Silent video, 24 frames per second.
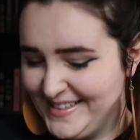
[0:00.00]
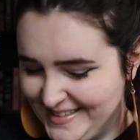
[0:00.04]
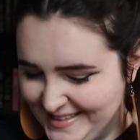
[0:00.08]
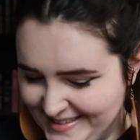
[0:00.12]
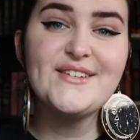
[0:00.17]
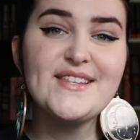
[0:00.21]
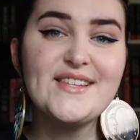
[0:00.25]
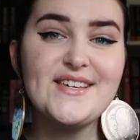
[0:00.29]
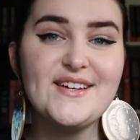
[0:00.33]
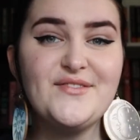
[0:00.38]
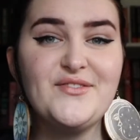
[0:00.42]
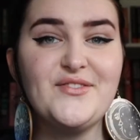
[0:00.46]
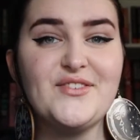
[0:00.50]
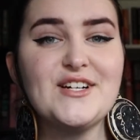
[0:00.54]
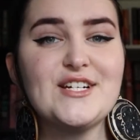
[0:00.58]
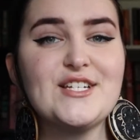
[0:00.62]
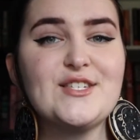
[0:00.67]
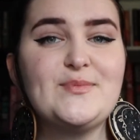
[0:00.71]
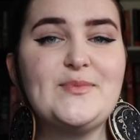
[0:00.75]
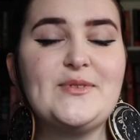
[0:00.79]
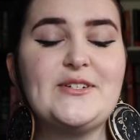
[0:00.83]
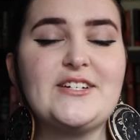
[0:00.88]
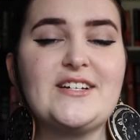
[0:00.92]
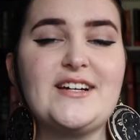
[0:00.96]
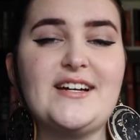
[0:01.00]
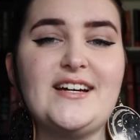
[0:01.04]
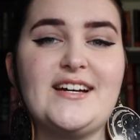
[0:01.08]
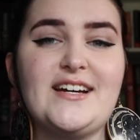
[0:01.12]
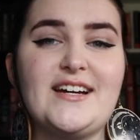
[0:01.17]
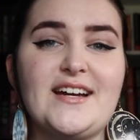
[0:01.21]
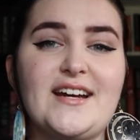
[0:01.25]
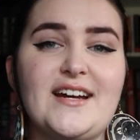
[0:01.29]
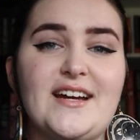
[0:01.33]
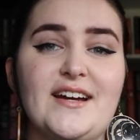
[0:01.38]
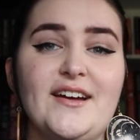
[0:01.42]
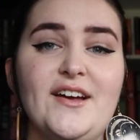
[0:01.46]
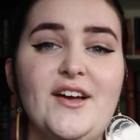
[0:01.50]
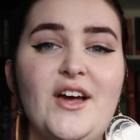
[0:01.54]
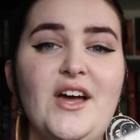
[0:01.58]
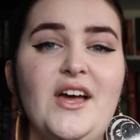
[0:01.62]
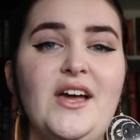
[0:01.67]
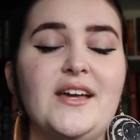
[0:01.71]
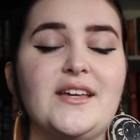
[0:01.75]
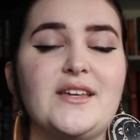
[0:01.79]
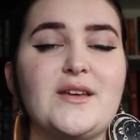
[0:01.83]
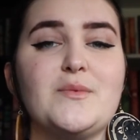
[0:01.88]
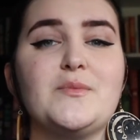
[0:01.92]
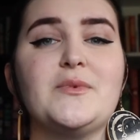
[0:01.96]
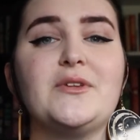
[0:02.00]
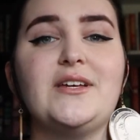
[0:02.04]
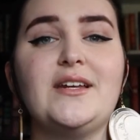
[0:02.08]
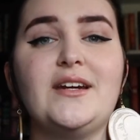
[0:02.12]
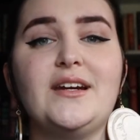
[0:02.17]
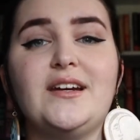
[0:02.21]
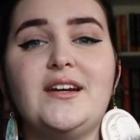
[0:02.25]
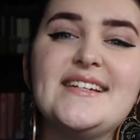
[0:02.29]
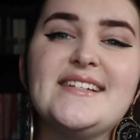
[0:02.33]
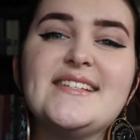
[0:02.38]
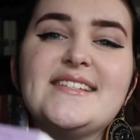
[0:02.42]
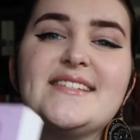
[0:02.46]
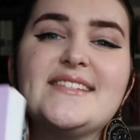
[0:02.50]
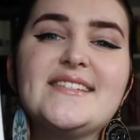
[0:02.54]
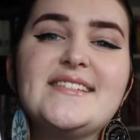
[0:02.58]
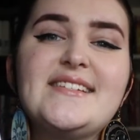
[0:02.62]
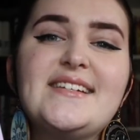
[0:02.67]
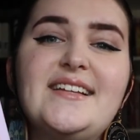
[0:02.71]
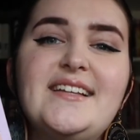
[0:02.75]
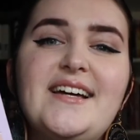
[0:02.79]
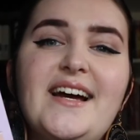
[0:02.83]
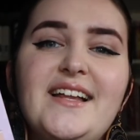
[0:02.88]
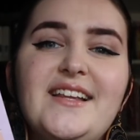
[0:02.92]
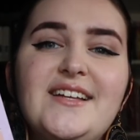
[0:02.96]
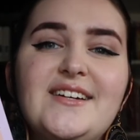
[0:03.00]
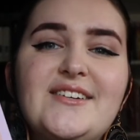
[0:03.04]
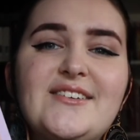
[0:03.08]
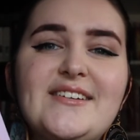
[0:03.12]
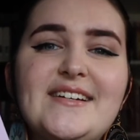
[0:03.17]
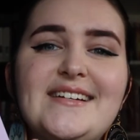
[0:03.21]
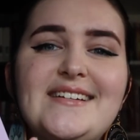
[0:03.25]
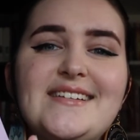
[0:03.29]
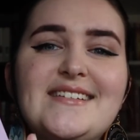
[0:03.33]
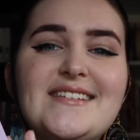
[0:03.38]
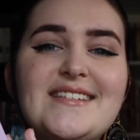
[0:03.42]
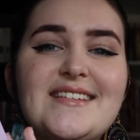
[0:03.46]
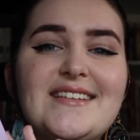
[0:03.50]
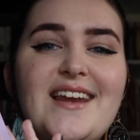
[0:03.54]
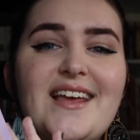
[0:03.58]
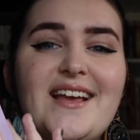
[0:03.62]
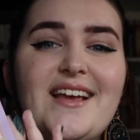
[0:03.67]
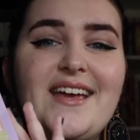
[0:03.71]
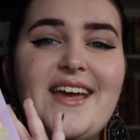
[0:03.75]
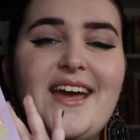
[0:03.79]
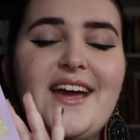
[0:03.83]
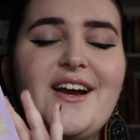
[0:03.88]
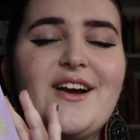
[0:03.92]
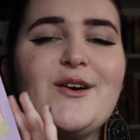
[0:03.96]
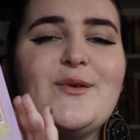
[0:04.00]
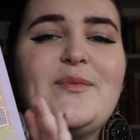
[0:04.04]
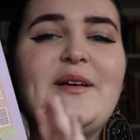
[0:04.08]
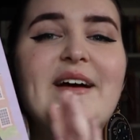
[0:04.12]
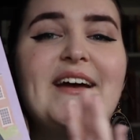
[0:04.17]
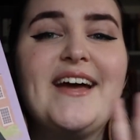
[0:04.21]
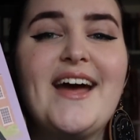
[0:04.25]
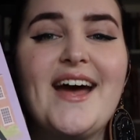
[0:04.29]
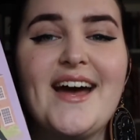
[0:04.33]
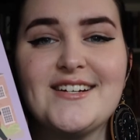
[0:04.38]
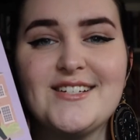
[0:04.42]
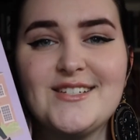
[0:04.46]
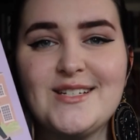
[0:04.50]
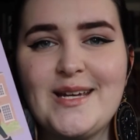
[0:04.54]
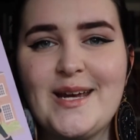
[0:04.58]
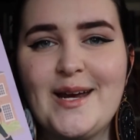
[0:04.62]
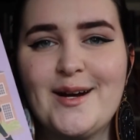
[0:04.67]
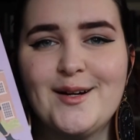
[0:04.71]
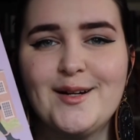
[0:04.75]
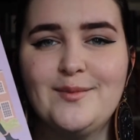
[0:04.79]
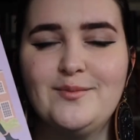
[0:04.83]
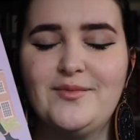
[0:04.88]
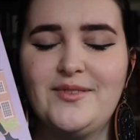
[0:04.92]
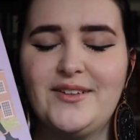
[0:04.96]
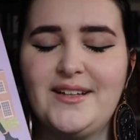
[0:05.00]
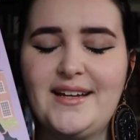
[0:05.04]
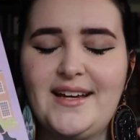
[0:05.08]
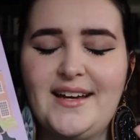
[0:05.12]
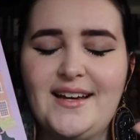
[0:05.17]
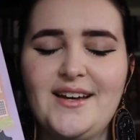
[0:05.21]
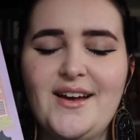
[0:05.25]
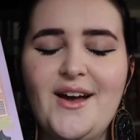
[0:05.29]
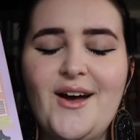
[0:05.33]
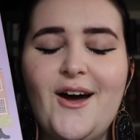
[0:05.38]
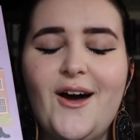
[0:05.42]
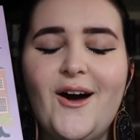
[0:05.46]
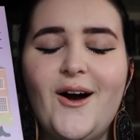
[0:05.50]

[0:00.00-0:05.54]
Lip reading: So the first book I completed is Delilah Green Doesn't Care by Ashley Herring Blake.